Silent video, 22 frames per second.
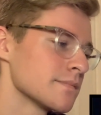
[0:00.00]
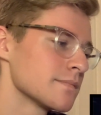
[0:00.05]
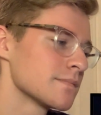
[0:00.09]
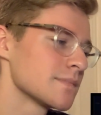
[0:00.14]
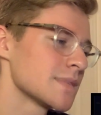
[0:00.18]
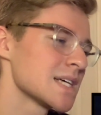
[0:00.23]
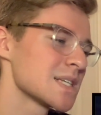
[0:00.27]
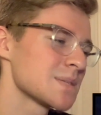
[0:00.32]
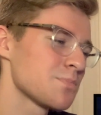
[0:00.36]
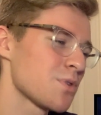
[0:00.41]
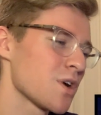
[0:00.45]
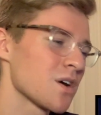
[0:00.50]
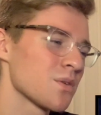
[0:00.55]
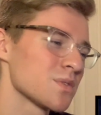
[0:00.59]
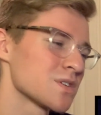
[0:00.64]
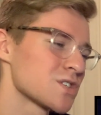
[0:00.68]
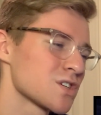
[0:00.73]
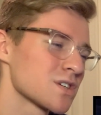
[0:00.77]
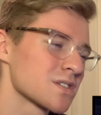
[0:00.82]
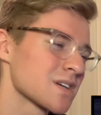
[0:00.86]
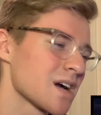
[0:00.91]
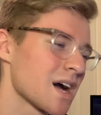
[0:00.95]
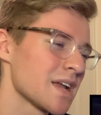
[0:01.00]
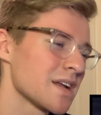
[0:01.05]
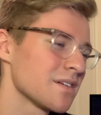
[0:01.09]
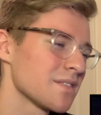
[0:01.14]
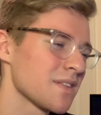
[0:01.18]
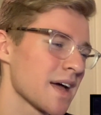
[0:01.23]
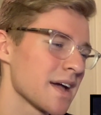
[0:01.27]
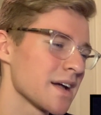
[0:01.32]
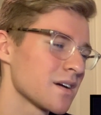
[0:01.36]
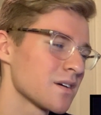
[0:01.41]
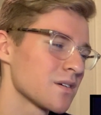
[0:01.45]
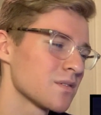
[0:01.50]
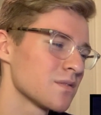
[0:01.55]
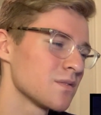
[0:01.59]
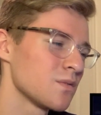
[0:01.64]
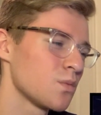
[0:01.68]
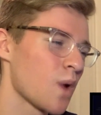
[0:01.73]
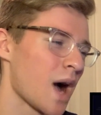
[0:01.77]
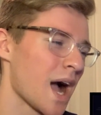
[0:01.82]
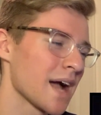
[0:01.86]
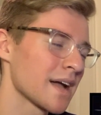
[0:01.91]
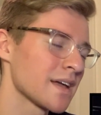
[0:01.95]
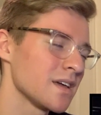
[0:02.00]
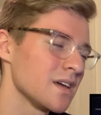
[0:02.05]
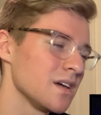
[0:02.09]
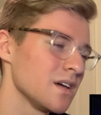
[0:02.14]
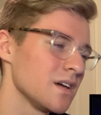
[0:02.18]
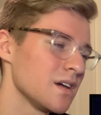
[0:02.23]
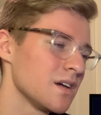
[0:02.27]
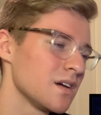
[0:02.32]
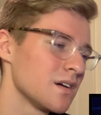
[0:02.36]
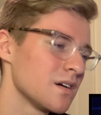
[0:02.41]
This part was just kind of like wacky.